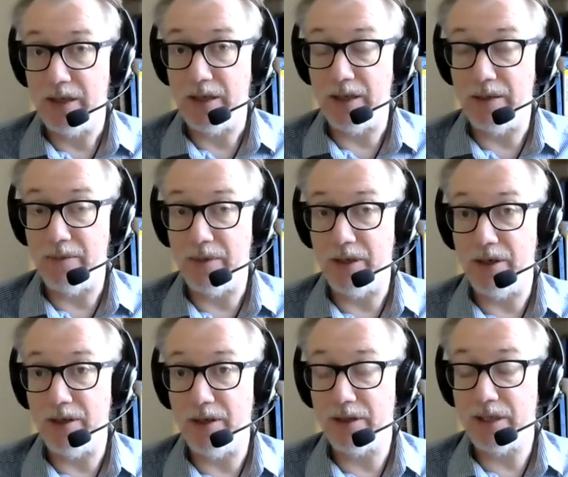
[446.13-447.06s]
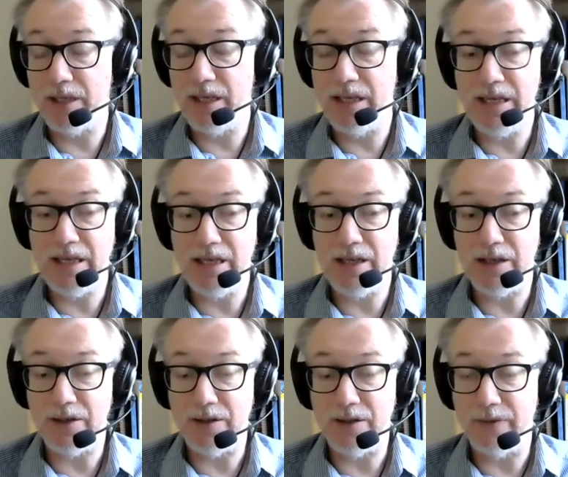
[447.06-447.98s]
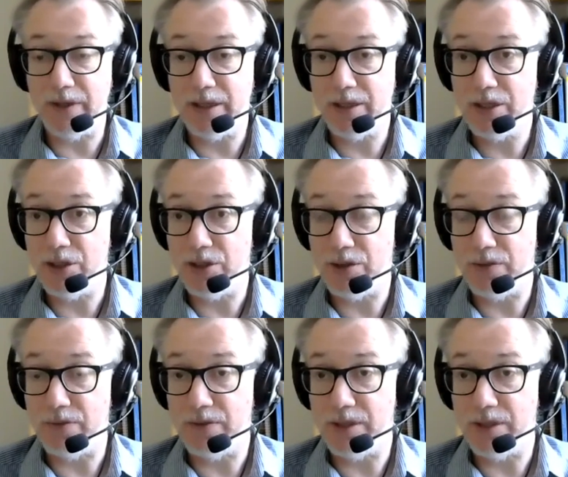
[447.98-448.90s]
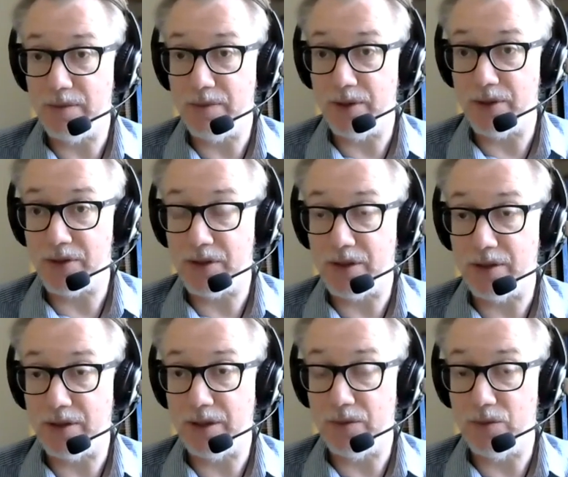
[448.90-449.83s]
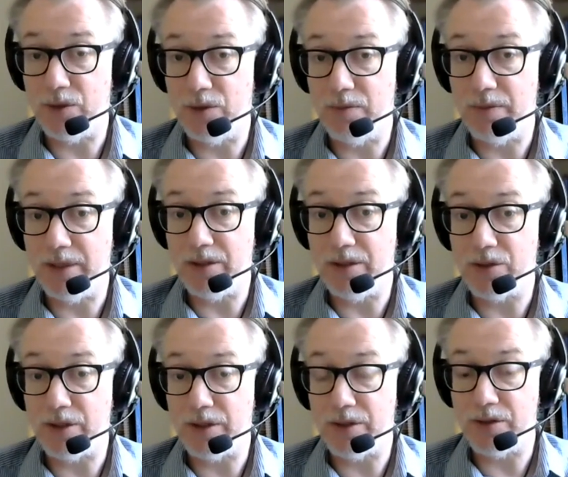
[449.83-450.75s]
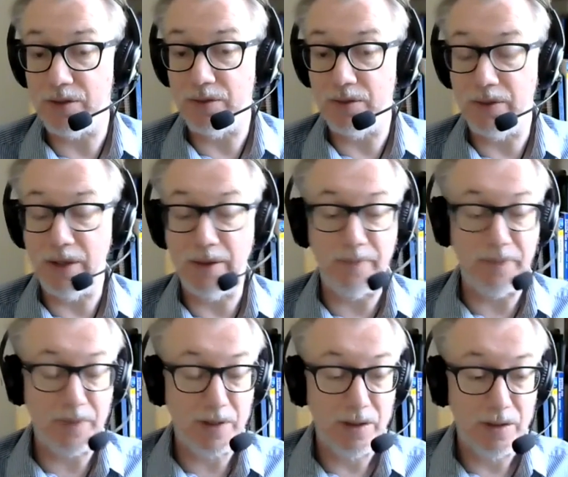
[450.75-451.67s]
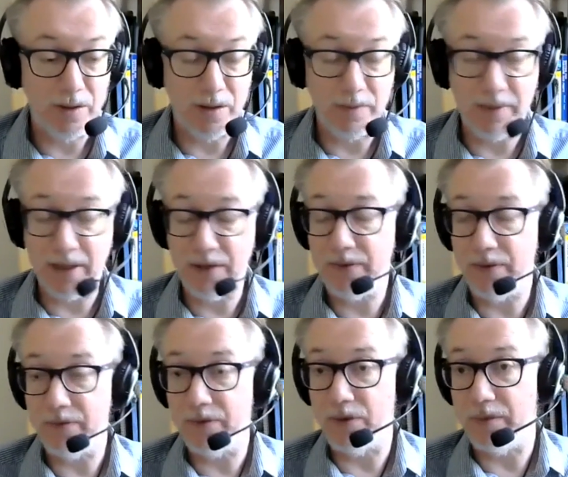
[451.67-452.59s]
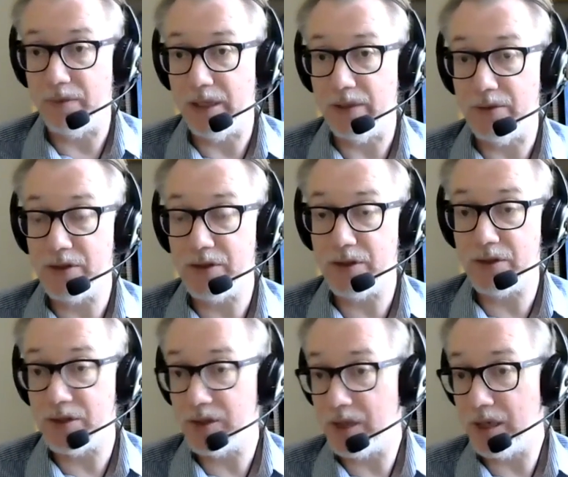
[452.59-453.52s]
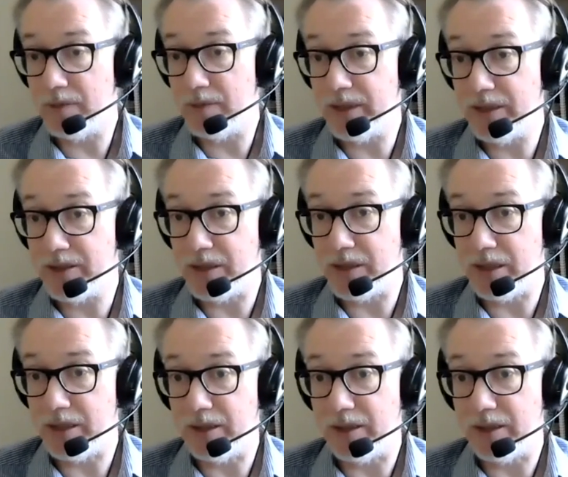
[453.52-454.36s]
Yeah. Another key advantage of DPOS that I think we'll be trying to benefit from here is the sustainability